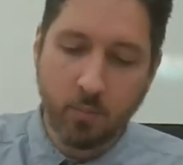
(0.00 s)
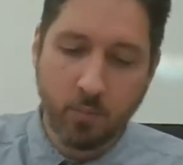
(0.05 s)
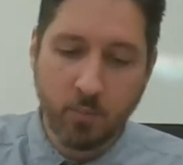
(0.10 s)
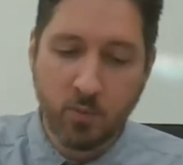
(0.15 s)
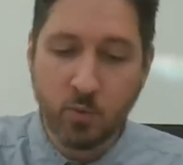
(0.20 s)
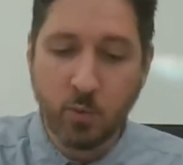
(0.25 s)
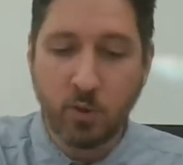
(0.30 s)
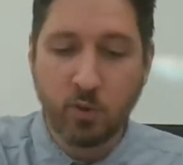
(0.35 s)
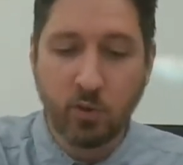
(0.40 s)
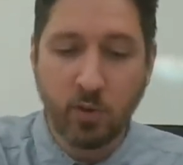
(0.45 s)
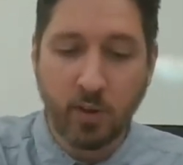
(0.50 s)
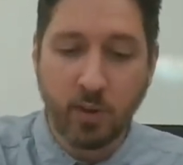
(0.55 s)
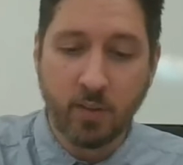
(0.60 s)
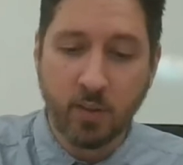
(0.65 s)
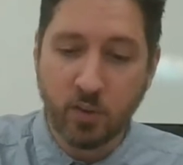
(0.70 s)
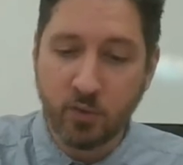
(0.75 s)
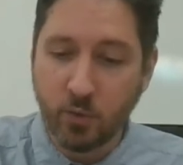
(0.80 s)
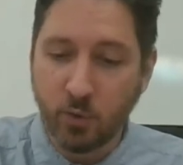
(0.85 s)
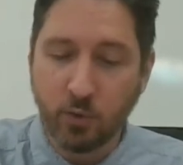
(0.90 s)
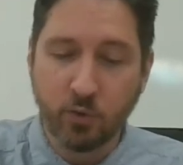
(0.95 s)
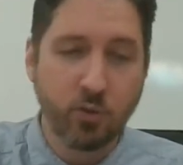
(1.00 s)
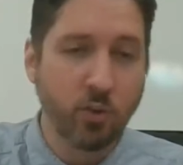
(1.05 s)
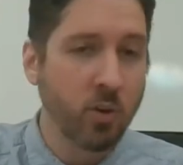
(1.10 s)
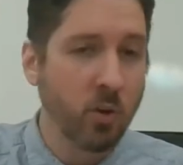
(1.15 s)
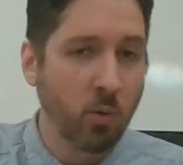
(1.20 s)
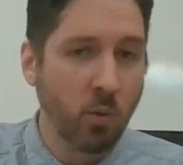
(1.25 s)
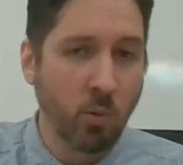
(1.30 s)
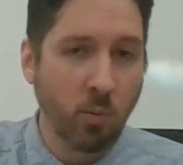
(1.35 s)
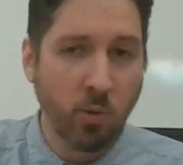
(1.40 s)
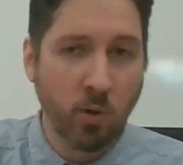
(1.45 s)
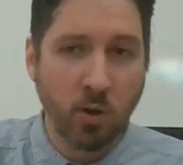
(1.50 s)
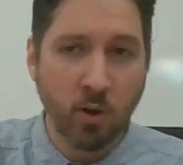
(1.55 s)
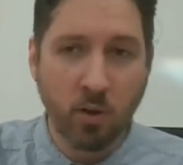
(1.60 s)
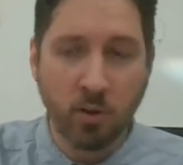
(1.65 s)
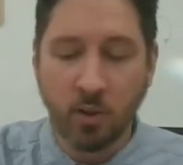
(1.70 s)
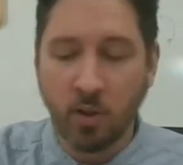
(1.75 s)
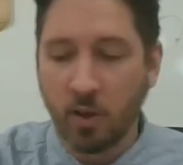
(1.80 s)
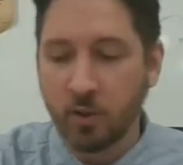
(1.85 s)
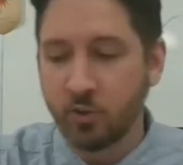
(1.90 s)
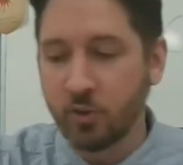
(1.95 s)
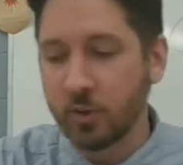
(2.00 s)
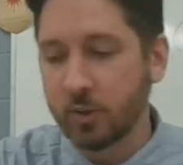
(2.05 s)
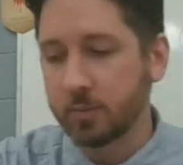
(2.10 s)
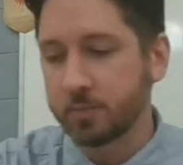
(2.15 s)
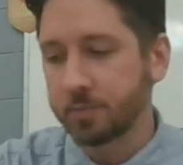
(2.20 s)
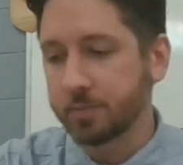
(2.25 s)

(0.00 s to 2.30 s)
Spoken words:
especially in this first unit when we're working on logic.